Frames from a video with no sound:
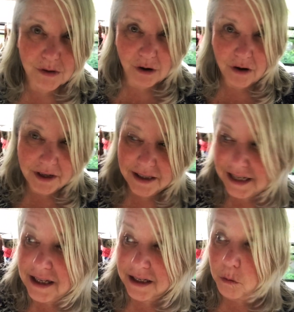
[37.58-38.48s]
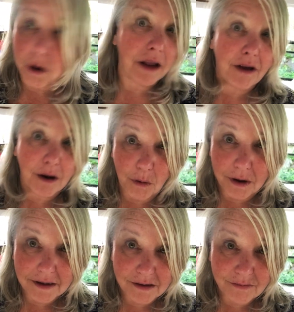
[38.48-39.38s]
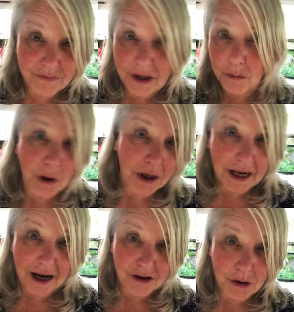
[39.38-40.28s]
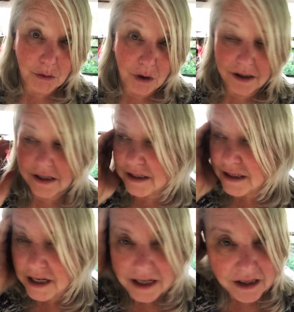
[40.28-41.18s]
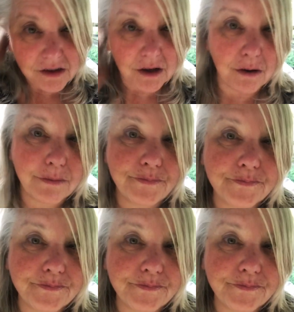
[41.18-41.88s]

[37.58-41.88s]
resolved, I'll tell you what I thought it was and what it actually was. So